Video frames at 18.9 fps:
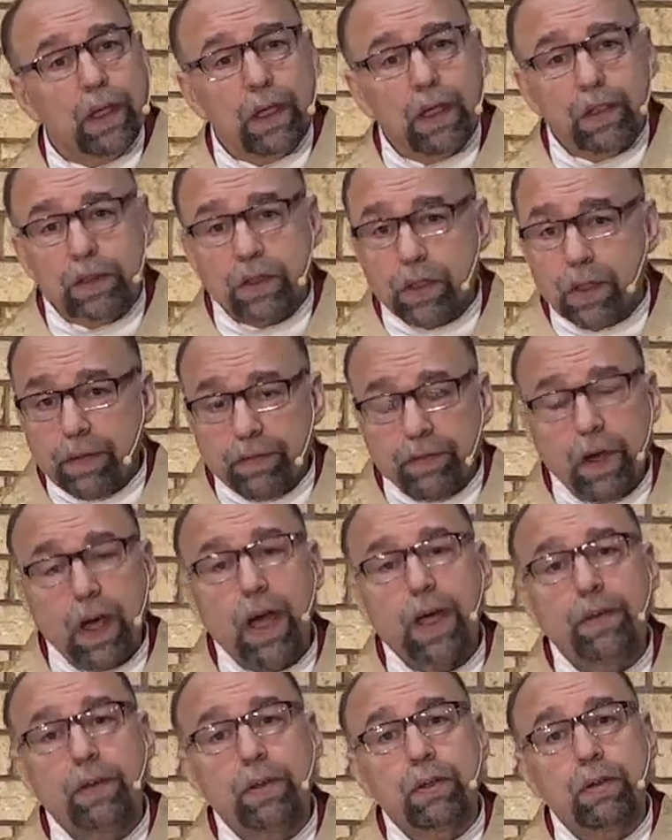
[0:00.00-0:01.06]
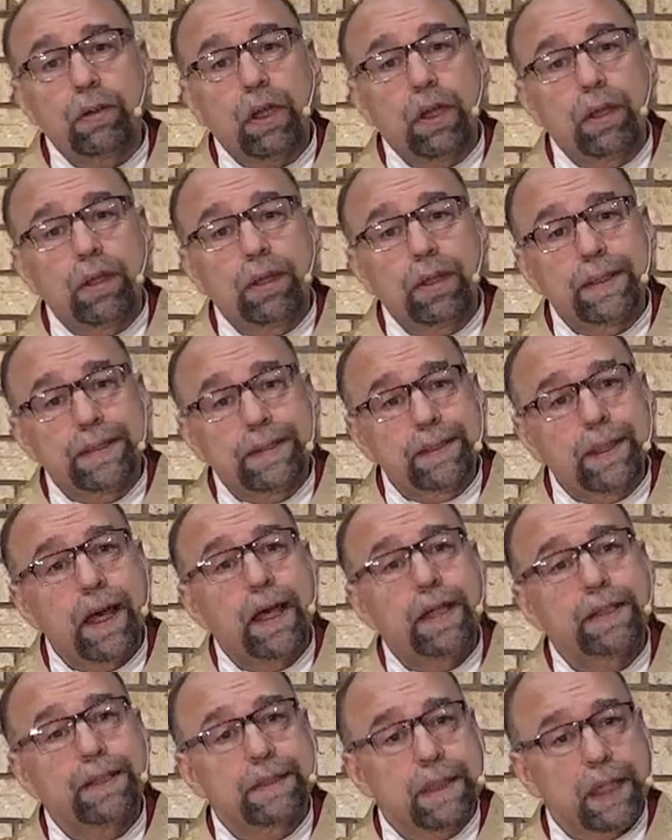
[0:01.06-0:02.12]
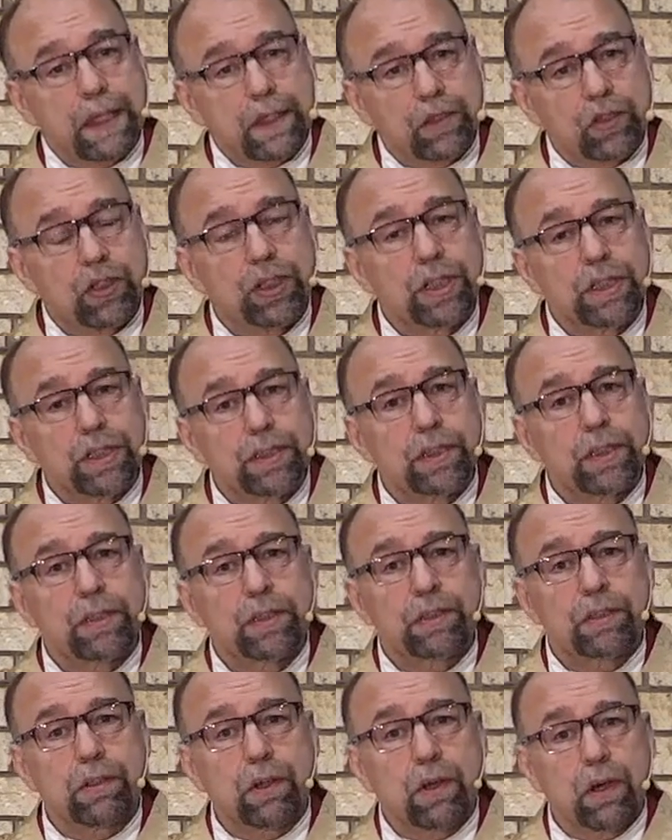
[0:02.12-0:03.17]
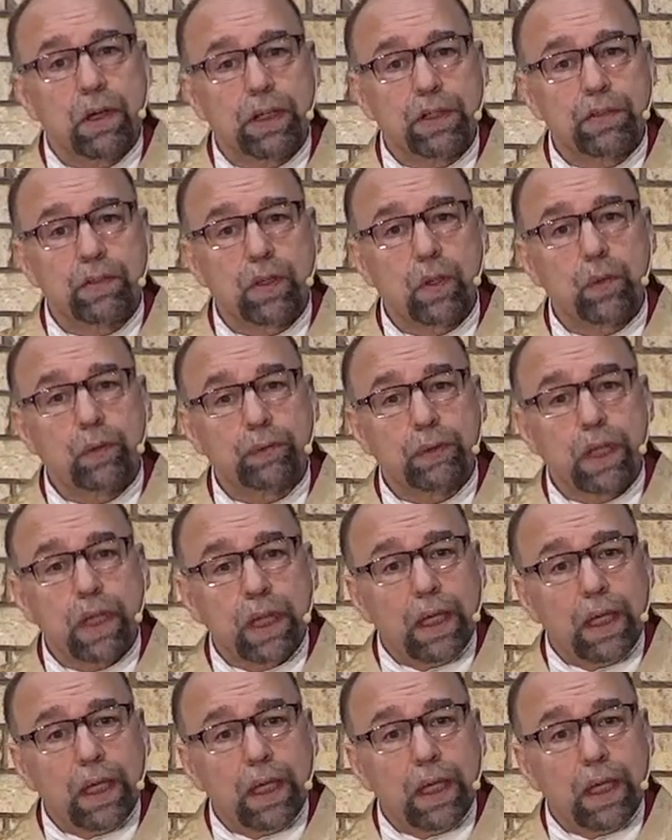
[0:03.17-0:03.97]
So the Father does not send Jesus on his own.